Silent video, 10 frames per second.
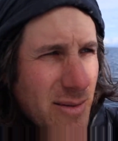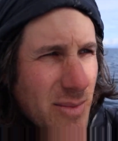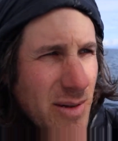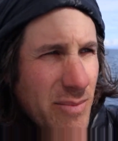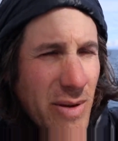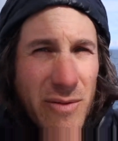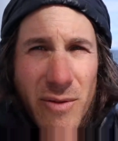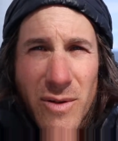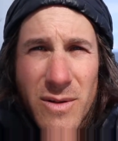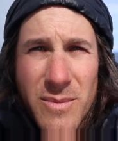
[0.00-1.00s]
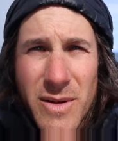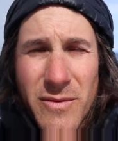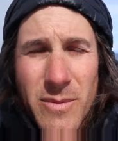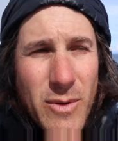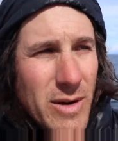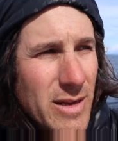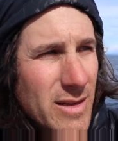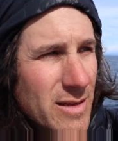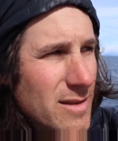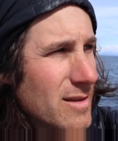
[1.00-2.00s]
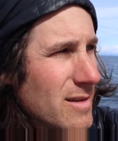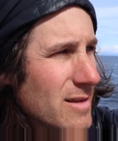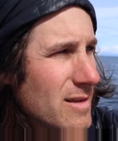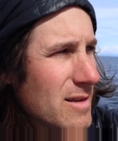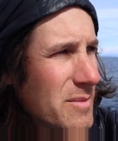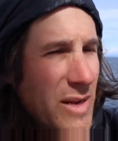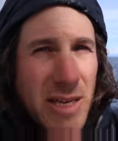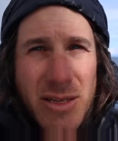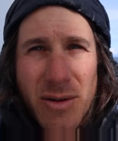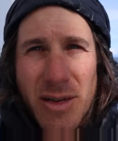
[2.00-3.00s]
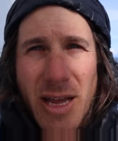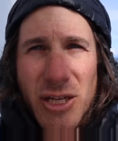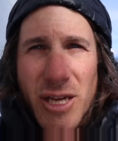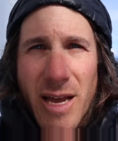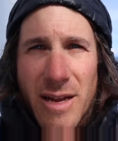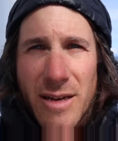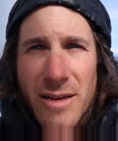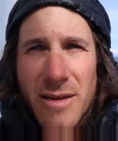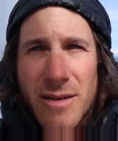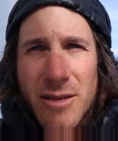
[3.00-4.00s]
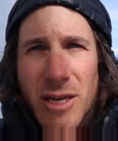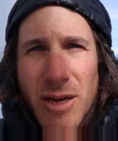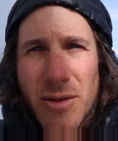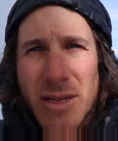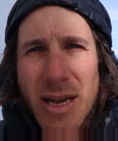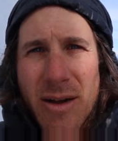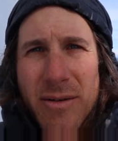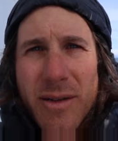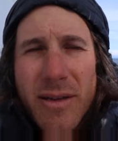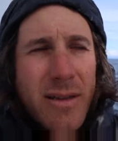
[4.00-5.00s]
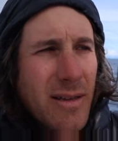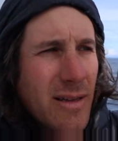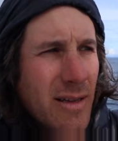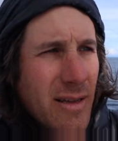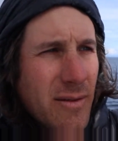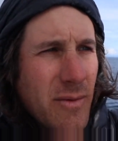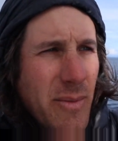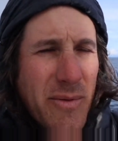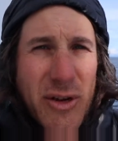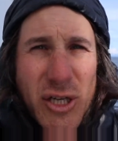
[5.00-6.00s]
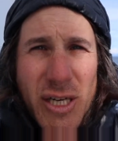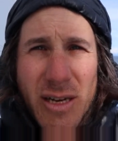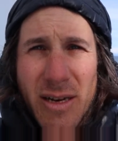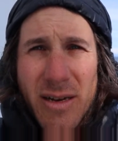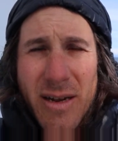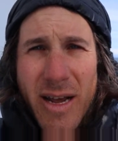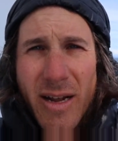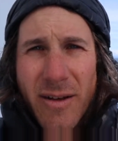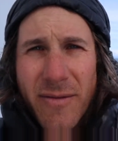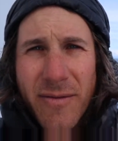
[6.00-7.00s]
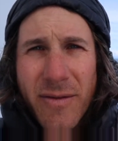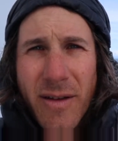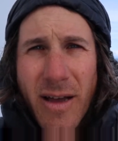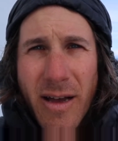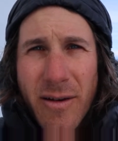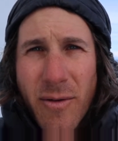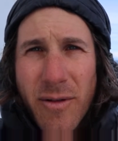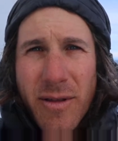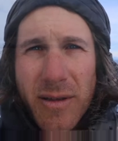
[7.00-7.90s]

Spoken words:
But beautiful, beautiful morning. Be nice to go into Ketchikan and check out the town, reprovision, and head off north.